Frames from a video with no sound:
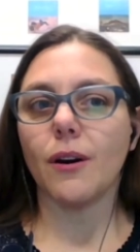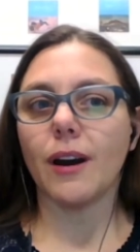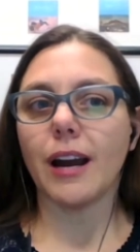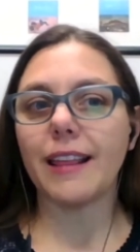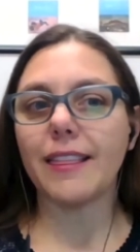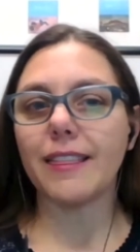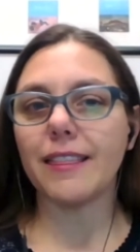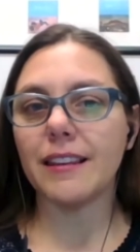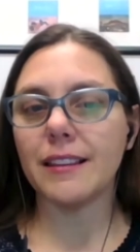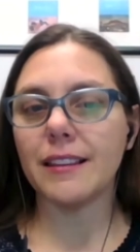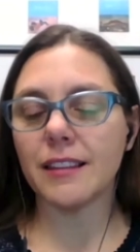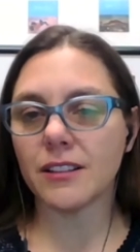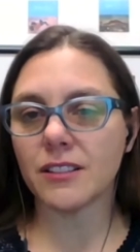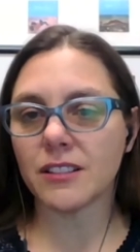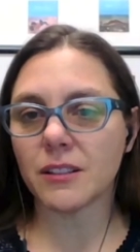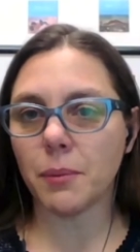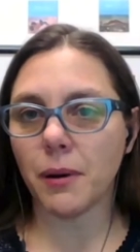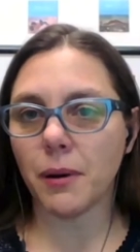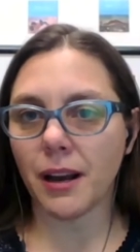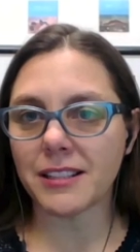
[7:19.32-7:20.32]
I think there's
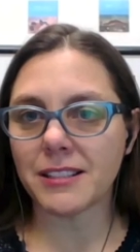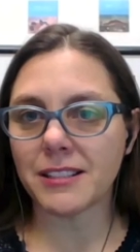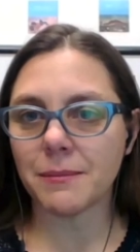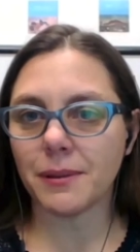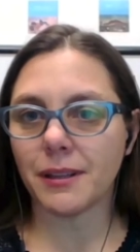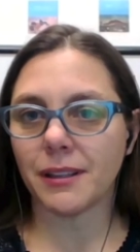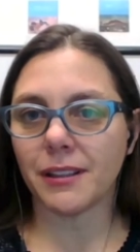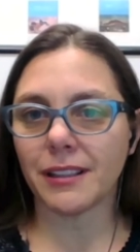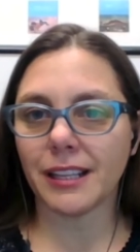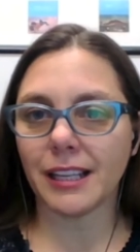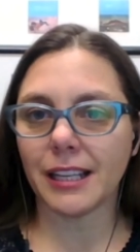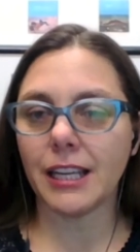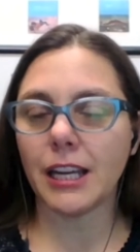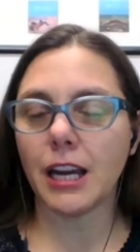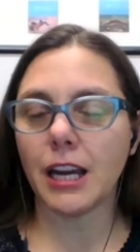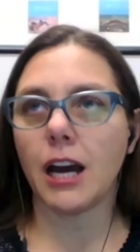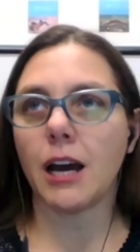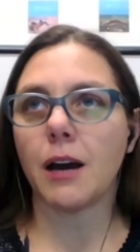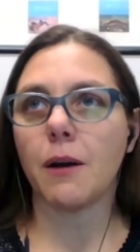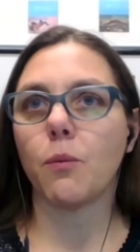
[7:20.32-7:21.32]
a possibility.
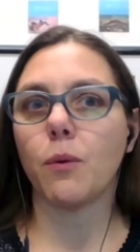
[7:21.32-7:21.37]
Uh,